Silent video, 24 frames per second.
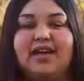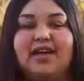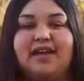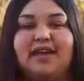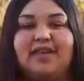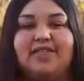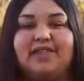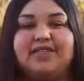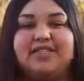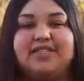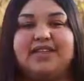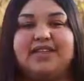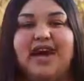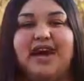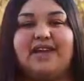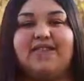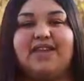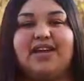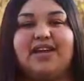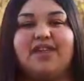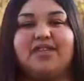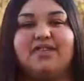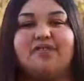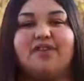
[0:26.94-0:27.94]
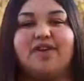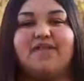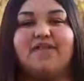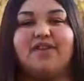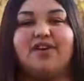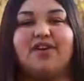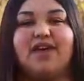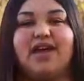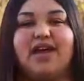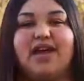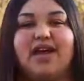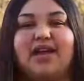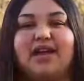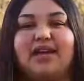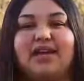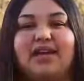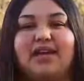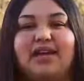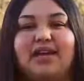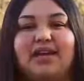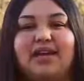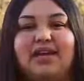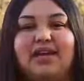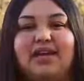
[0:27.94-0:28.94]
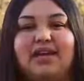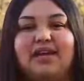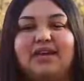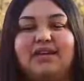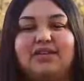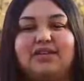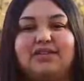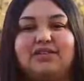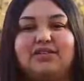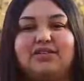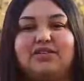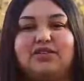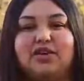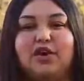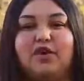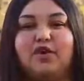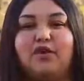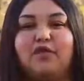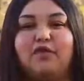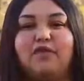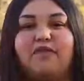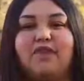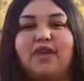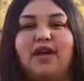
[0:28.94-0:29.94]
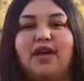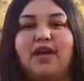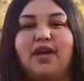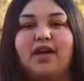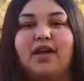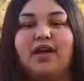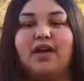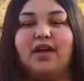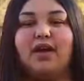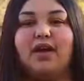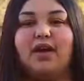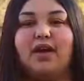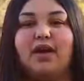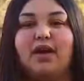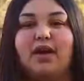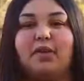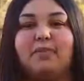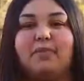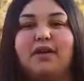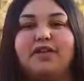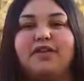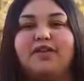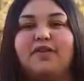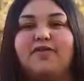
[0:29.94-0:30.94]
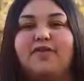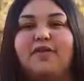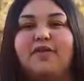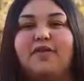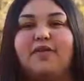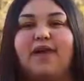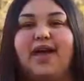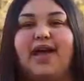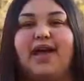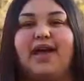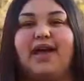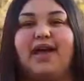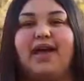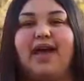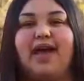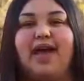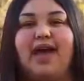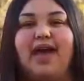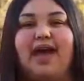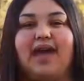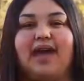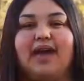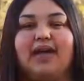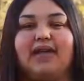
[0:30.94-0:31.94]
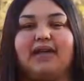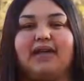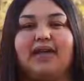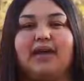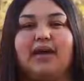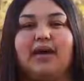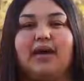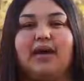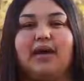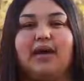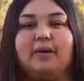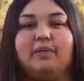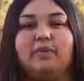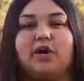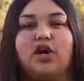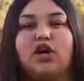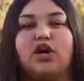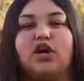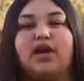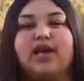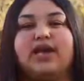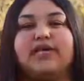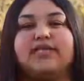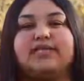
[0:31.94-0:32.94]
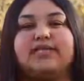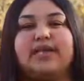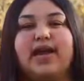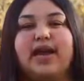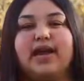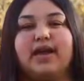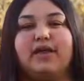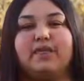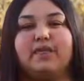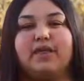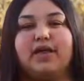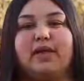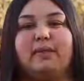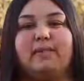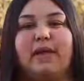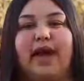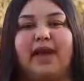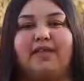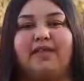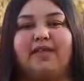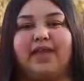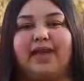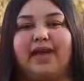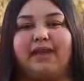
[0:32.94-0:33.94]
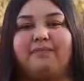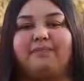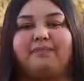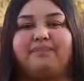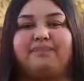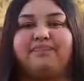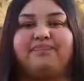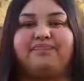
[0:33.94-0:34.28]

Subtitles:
He was diving in the river and he dove a different way and hurt his neck really badly.